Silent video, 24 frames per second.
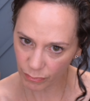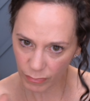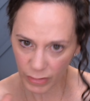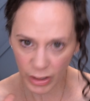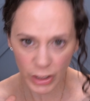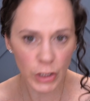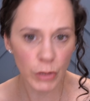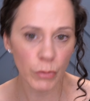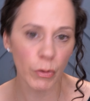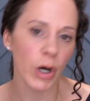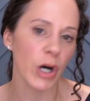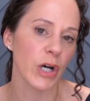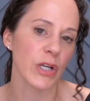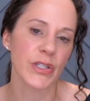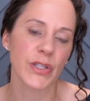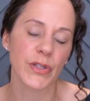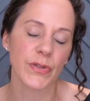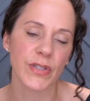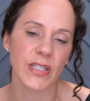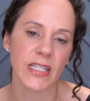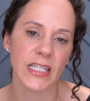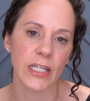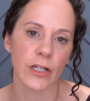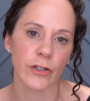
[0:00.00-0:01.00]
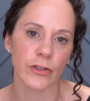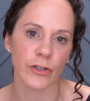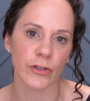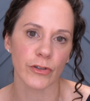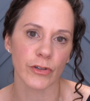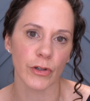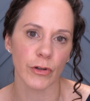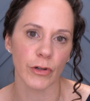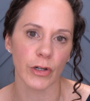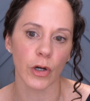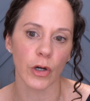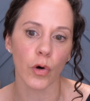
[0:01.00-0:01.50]
You will also see on your
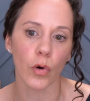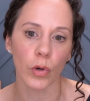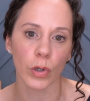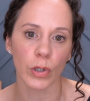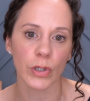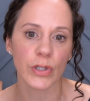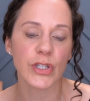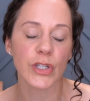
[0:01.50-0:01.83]
unit, oral